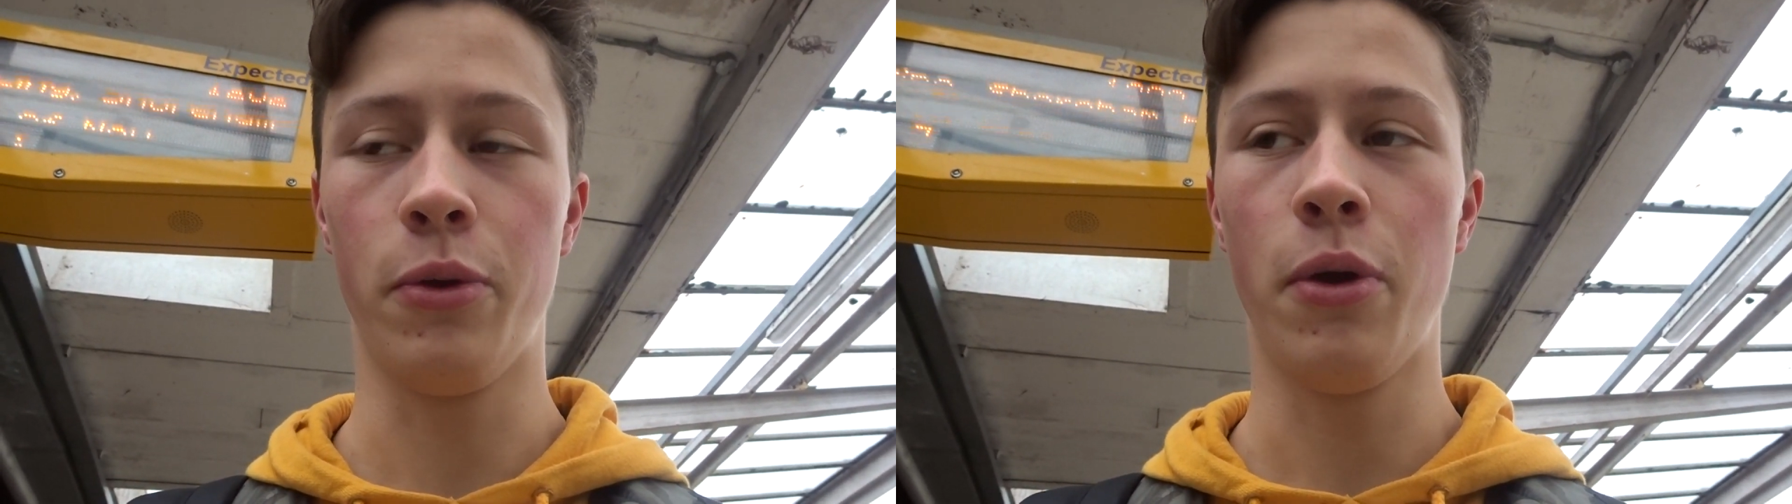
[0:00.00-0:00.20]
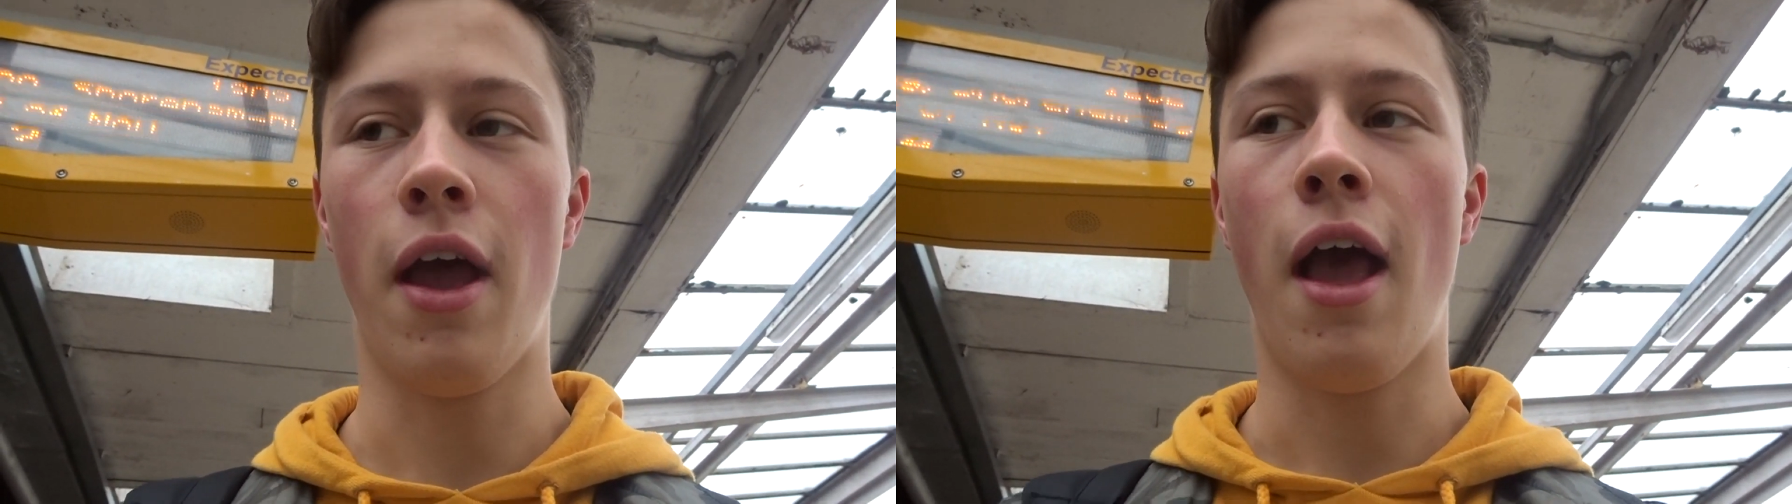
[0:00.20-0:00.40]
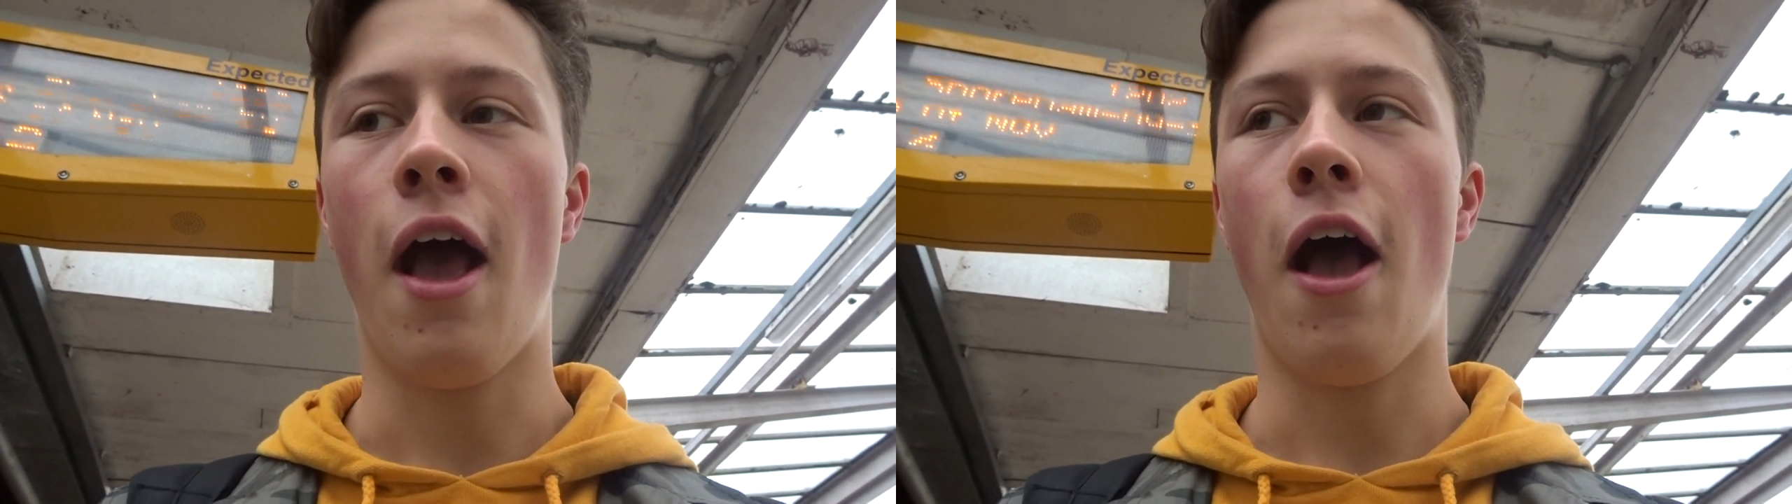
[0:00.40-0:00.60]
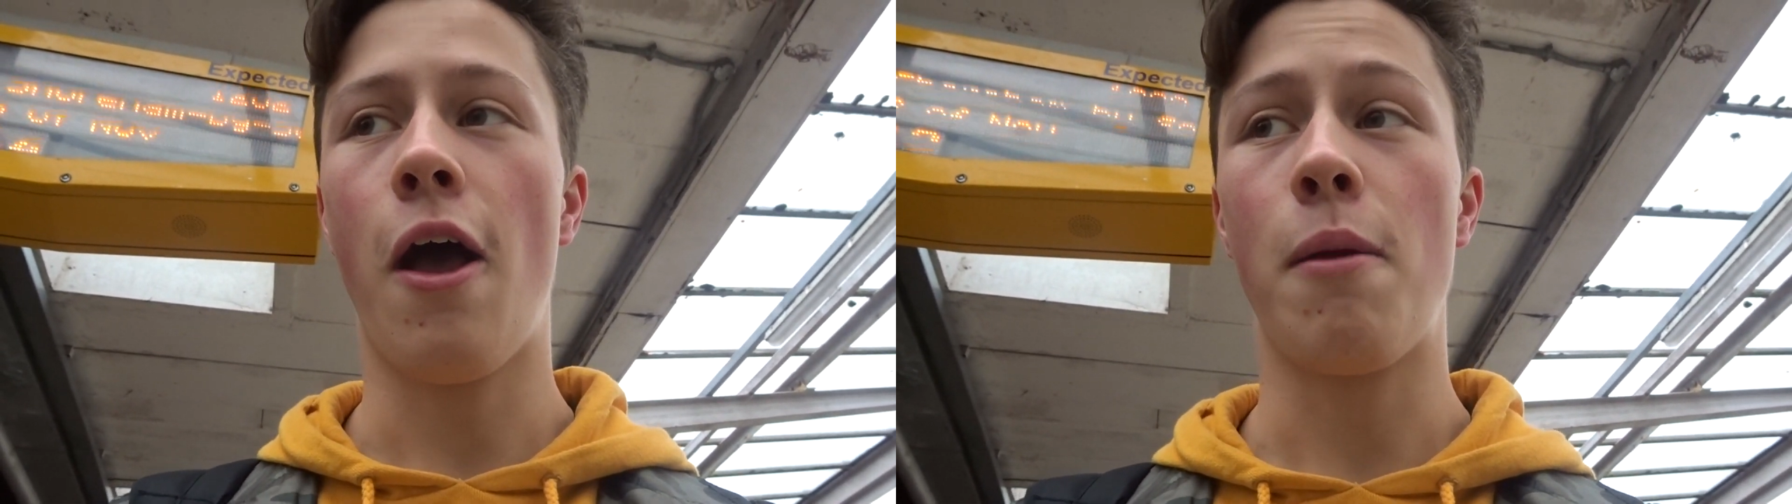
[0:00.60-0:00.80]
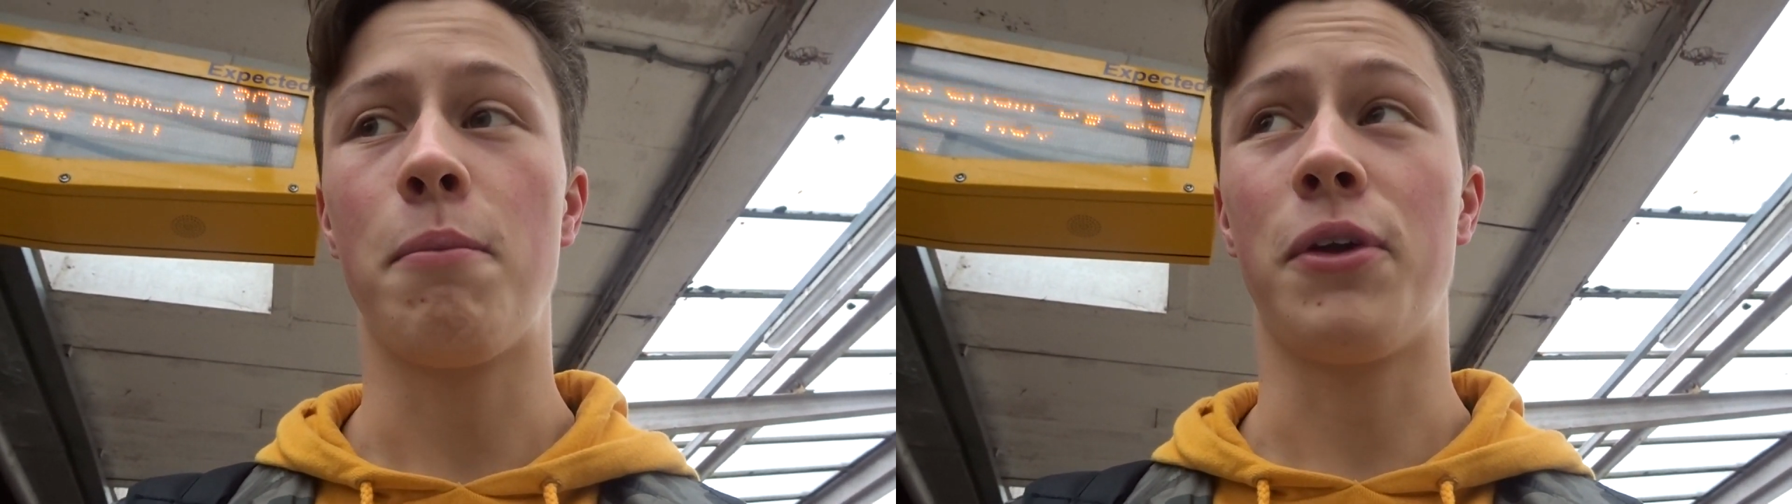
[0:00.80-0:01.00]

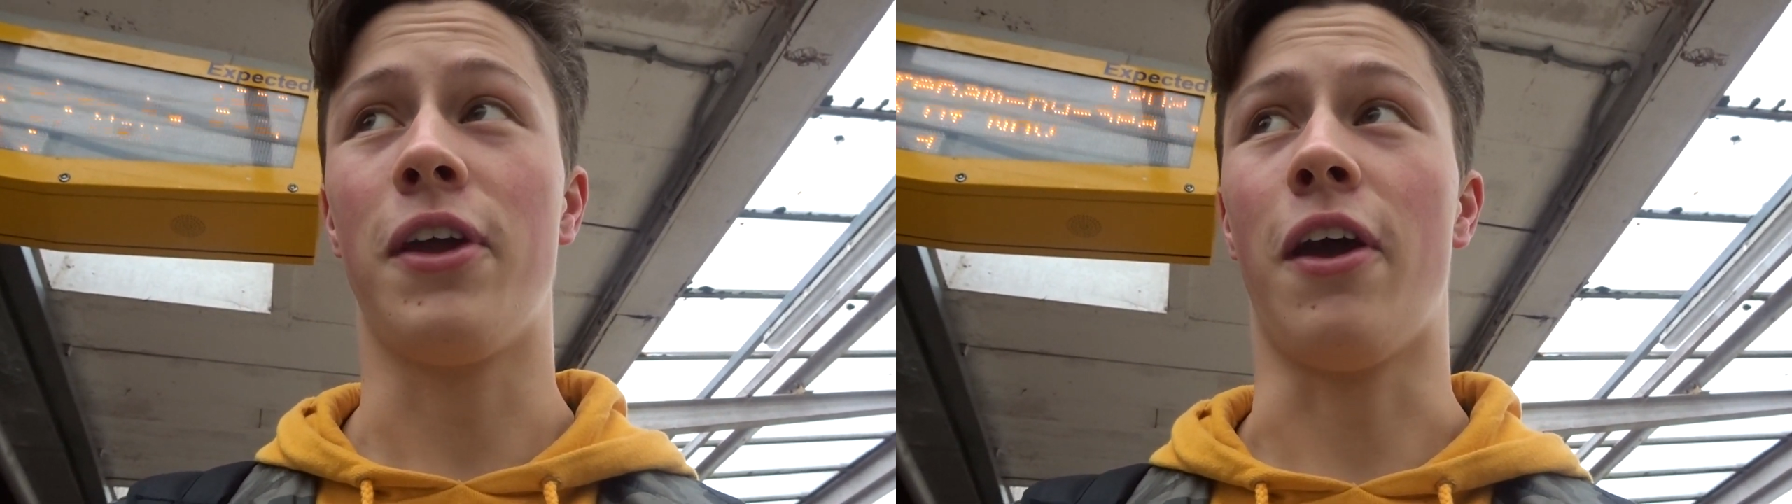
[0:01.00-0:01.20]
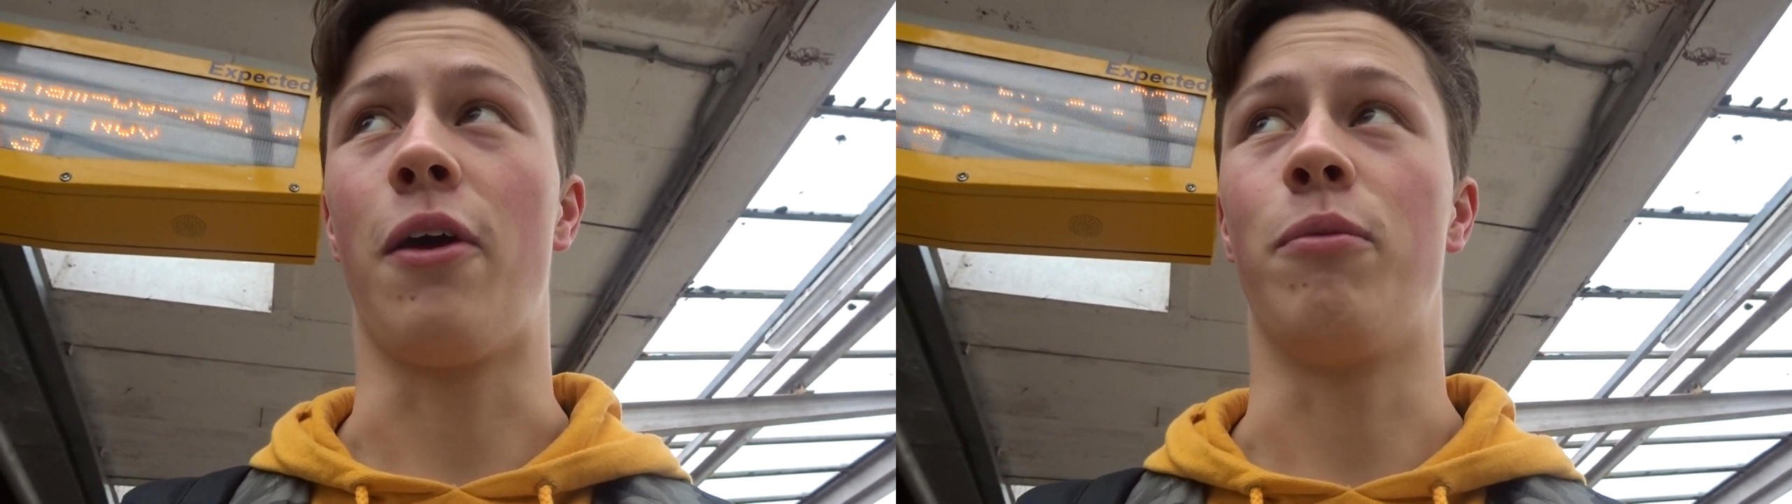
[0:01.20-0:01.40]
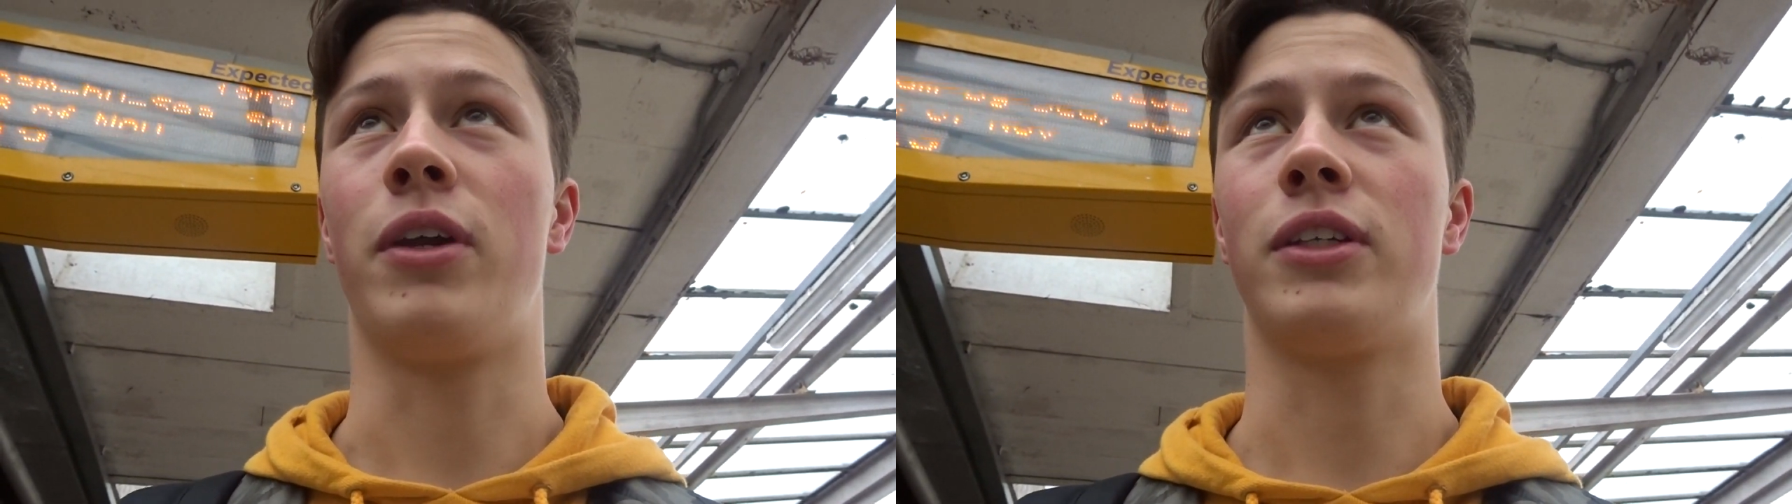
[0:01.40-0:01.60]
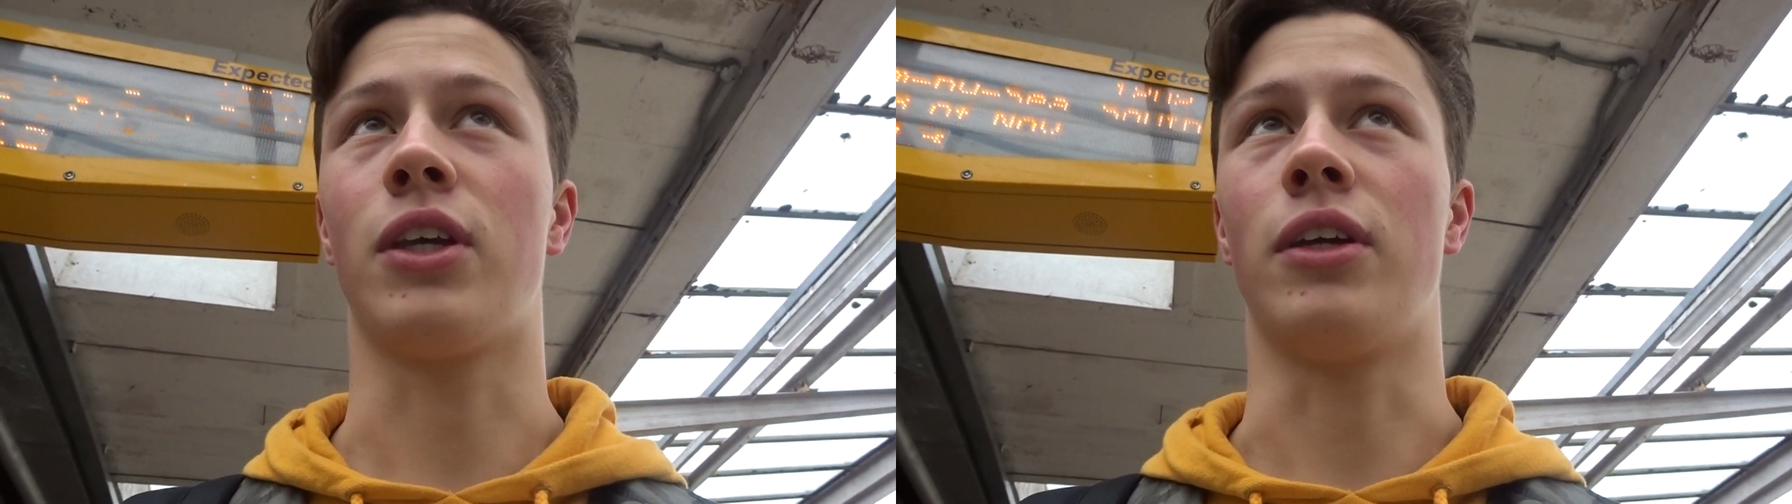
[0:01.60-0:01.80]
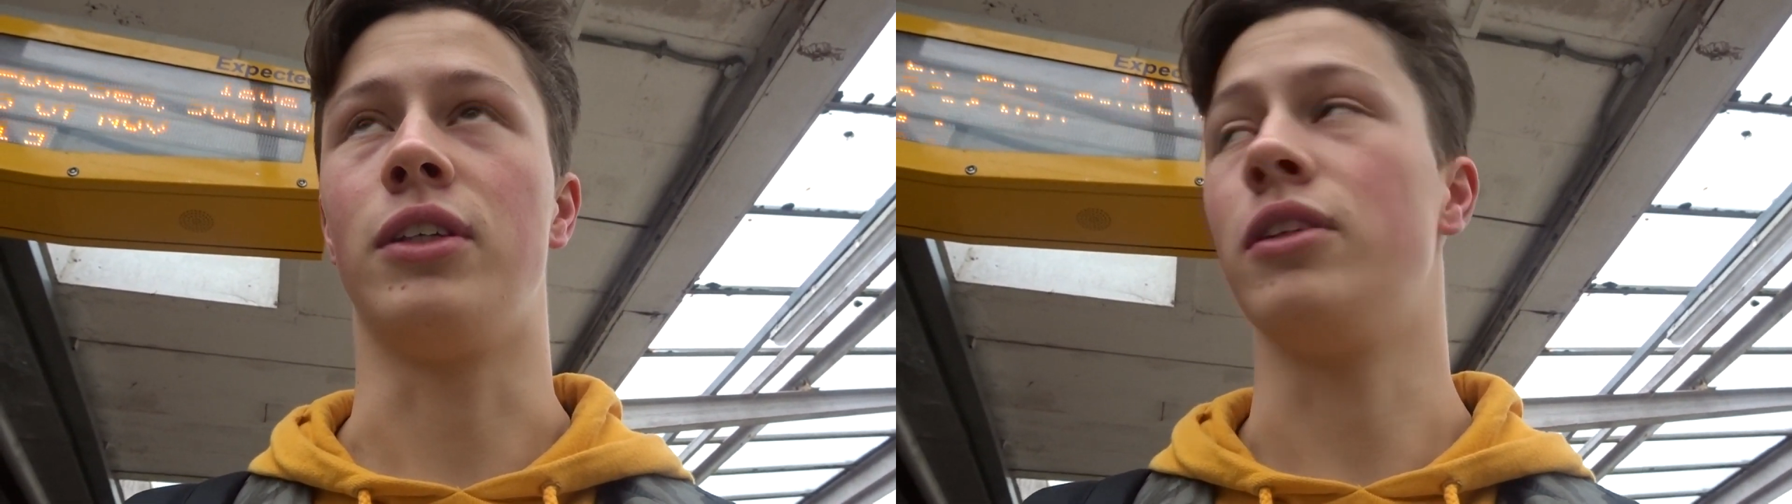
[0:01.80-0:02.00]
Um, but yeah, I'm really
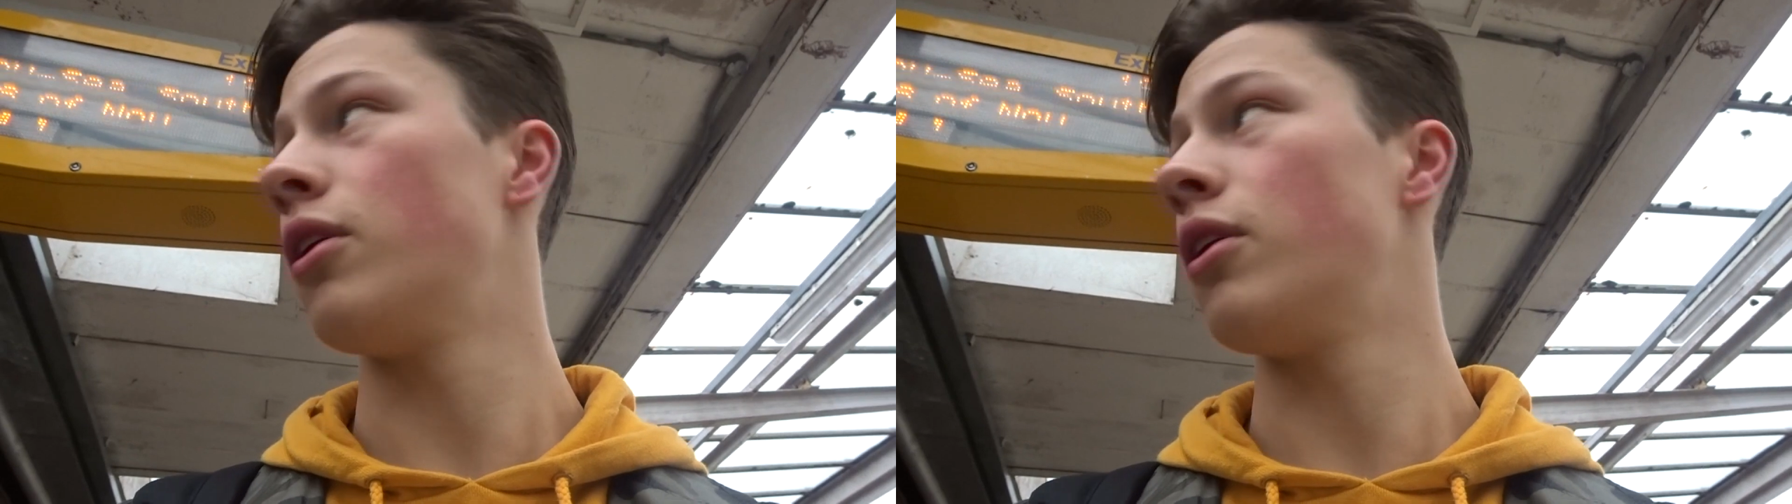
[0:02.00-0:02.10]
excited.